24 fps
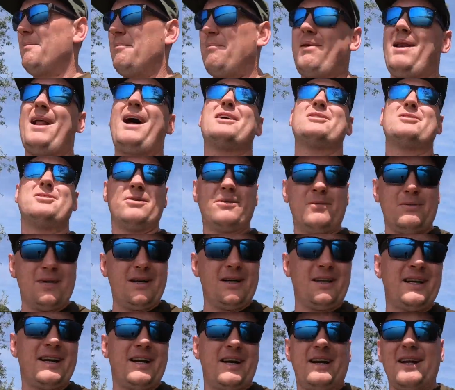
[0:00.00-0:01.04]
plus the
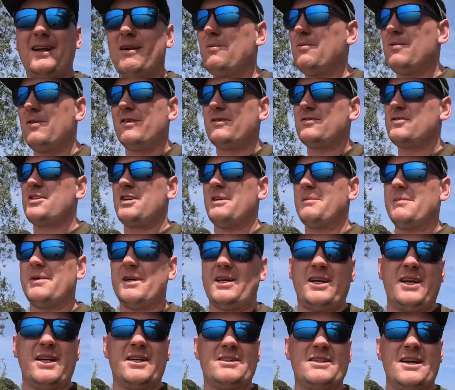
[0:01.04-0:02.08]
weekend, I wouldn't have seen my
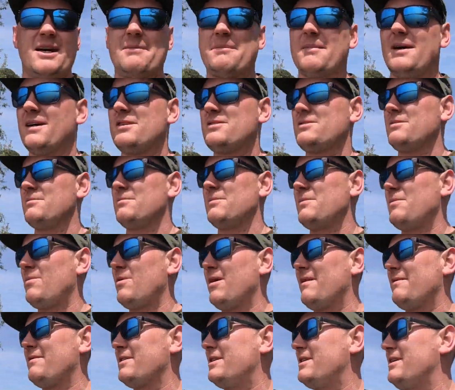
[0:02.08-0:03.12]
kids that much, and my
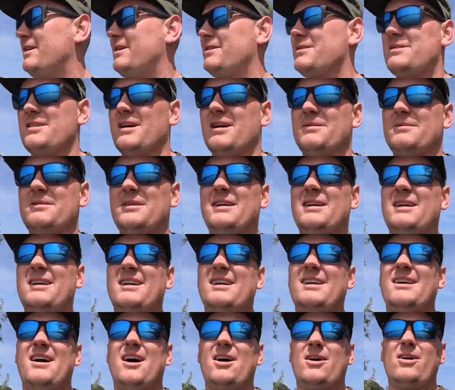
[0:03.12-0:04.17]
wife and kids, so
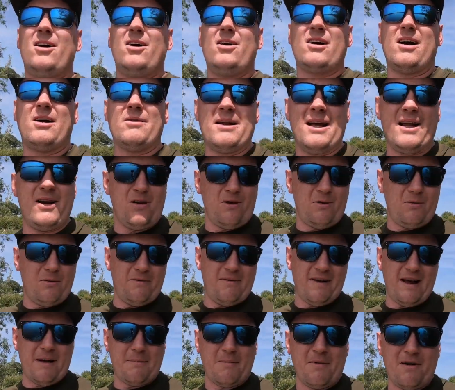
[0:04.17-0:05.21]
I can't go that long
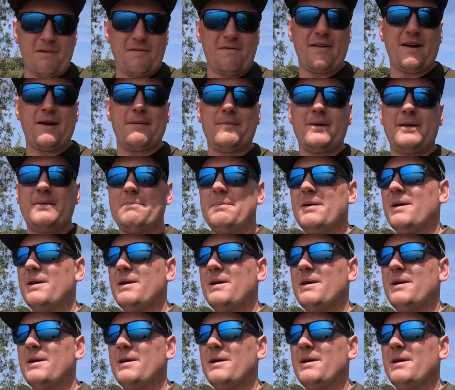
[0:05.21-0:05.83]
without my family.